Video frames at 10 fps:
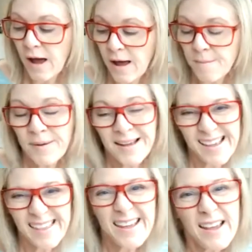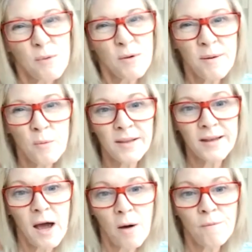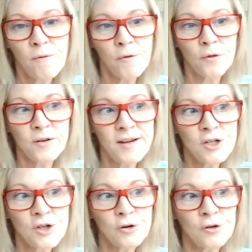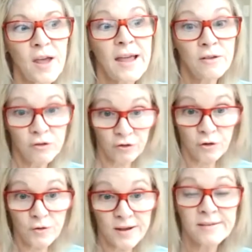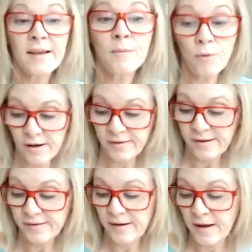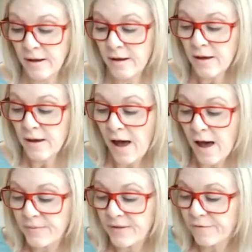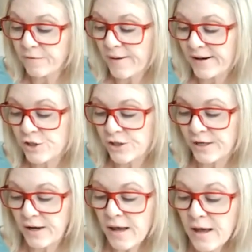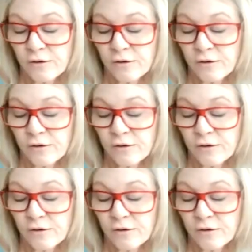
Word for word: Um, because I think it would be really helpful for teachers and students in processing um, the information.